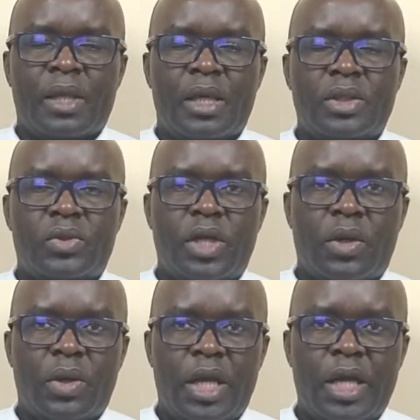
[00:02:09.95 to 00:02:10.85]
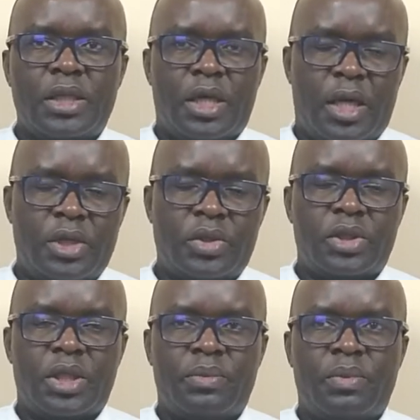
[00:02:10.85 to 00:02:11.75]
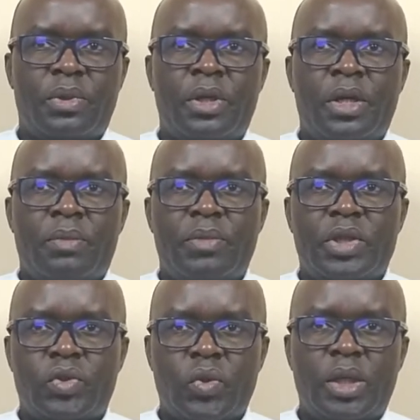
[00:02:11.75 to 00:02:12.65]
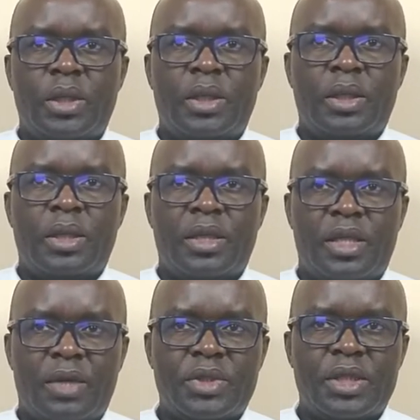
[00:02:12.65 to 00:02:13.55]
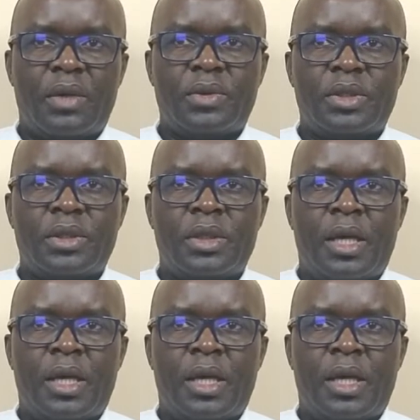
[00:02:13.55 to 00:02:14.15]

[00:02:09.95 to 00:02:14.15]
is to regulate relationship between themselves